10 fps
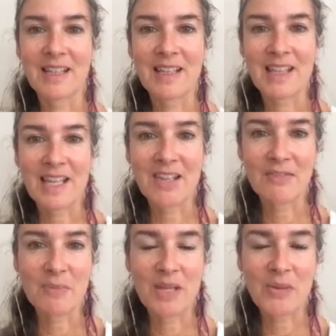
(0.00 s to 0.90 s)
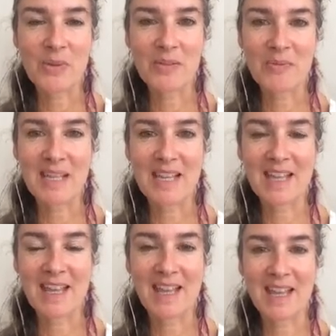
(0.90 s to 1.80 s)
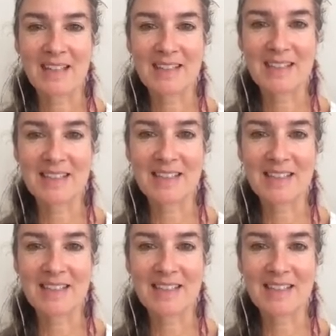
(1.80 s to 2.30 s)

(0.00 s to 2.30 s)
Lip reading: Thank you for being with me, and